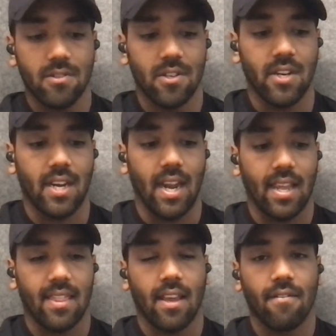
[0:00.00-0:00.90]
So did
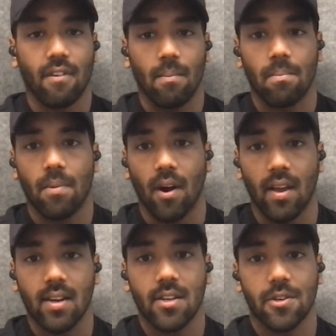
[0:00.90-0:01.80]
anything from
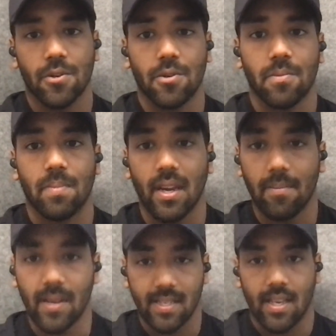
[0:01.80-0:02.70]
product to
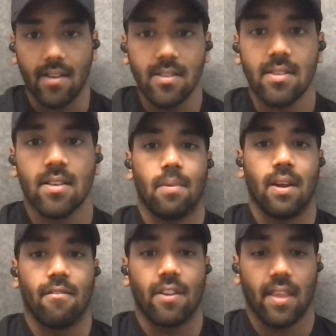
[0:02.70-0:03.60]
B2B sales
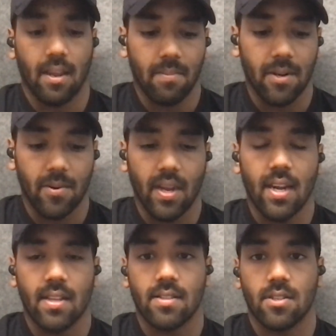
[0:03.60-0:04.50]
and everything in
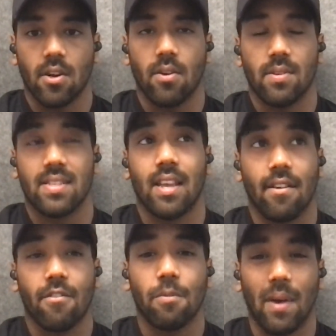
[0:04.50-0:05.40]
between. And so I was
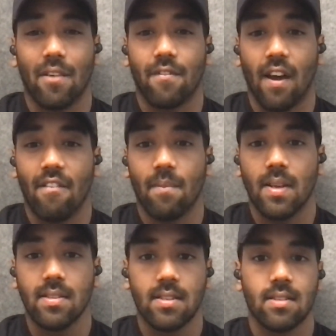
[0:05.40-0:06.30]
there for about 5
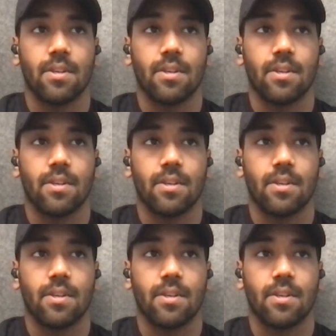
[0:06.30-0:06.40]
months.